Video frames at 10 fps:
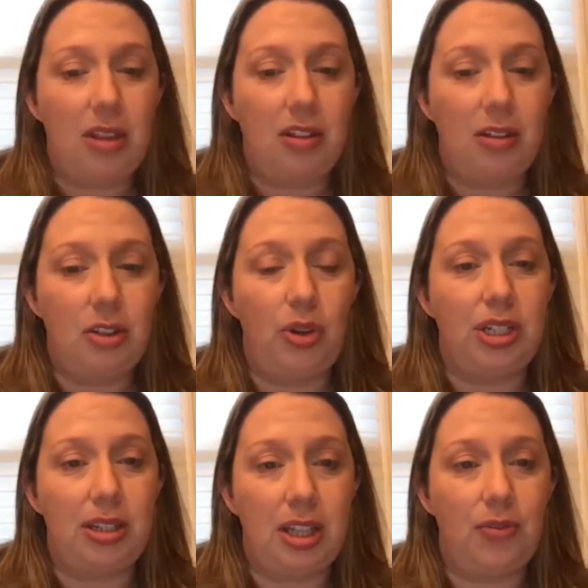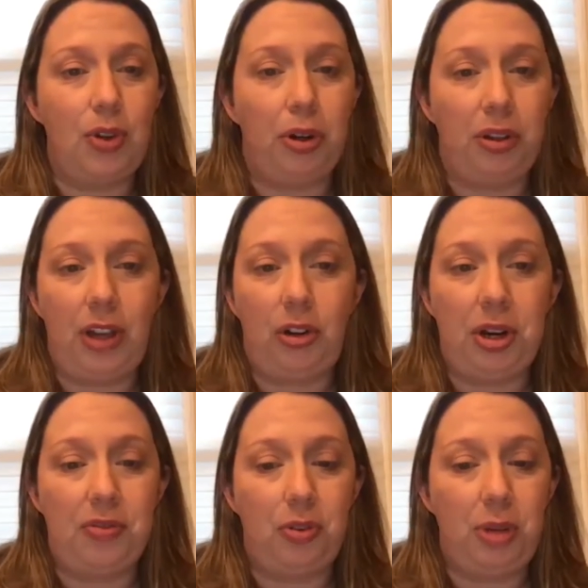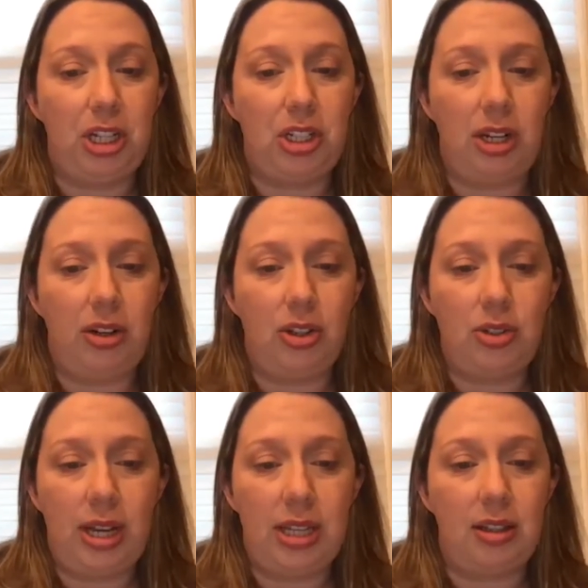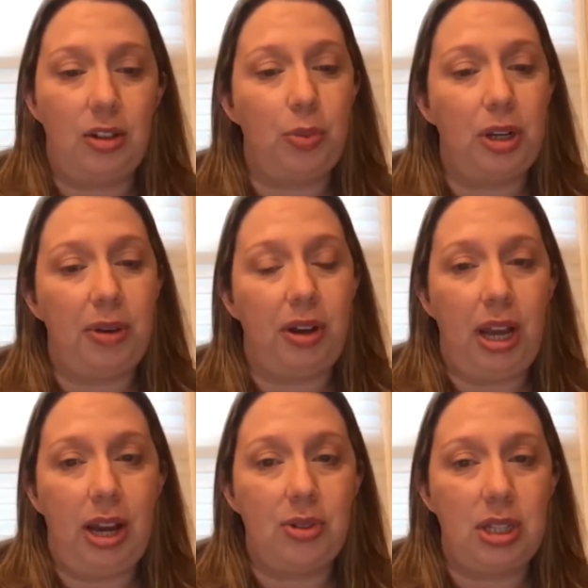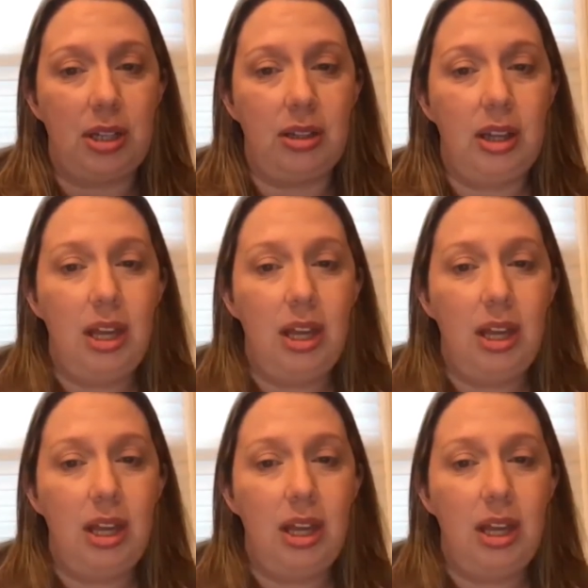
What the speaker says: So it does give you all of that great information. It also has a little bit about housing.